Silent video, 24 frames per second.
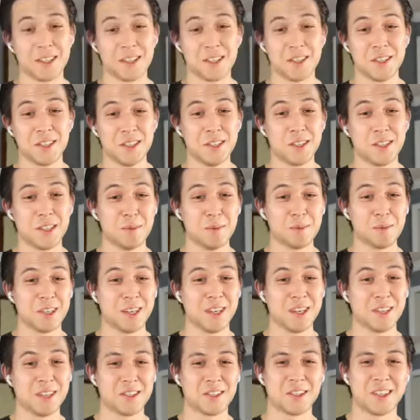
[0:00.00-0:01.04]
to see James
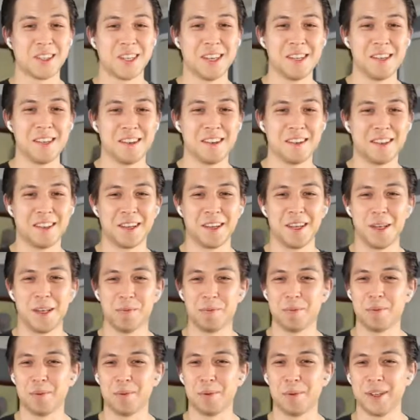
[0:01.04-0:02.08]
Sands, because I didn't think he
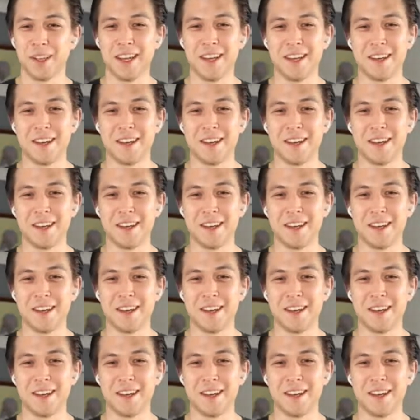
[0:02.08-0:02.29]
played.